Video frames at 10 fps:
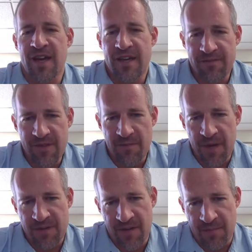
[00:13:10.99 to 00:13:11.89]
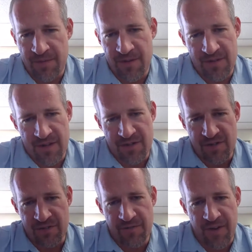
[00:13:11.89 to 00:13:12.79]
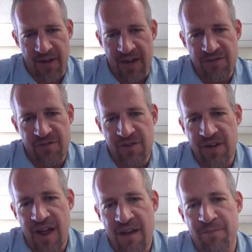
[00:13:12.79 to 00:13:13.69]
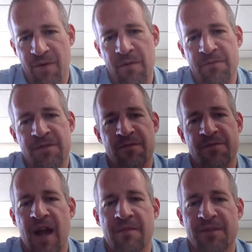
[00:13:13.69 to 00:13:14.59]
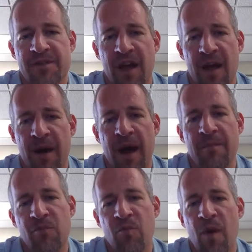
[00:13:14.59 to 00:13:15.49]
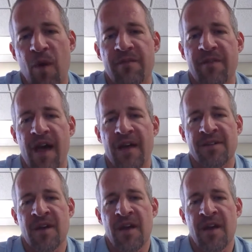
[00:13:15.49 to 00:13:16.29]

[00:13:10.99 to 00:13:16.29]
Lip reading: Even the best companies like Geneva Financial are going to have problems from time to time. I'm aware of that.